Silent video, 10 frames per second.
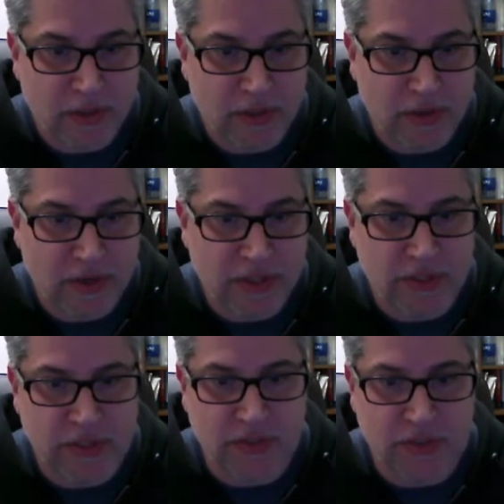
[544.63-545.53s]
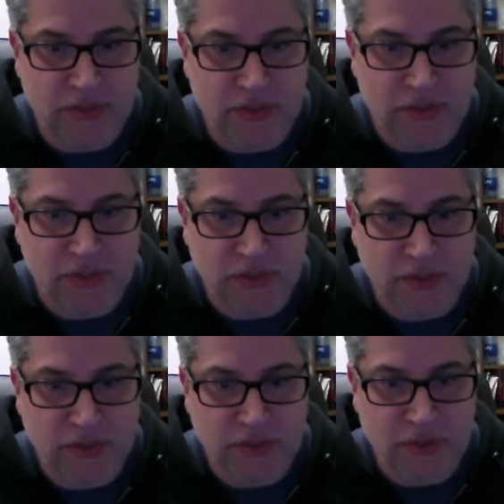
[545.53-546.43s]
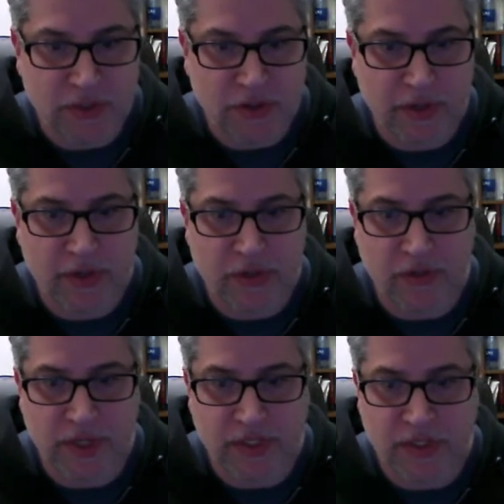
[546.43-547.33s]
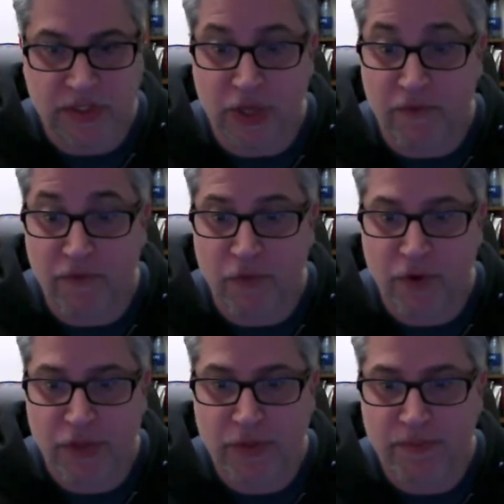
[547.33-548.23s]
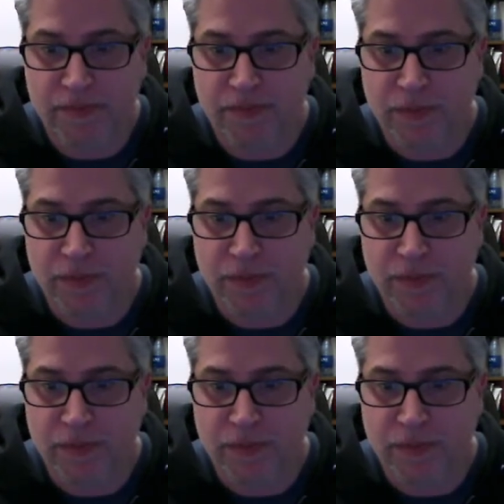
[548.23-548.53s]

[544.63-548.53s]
thirty-twos, thirty-threes, and so forth.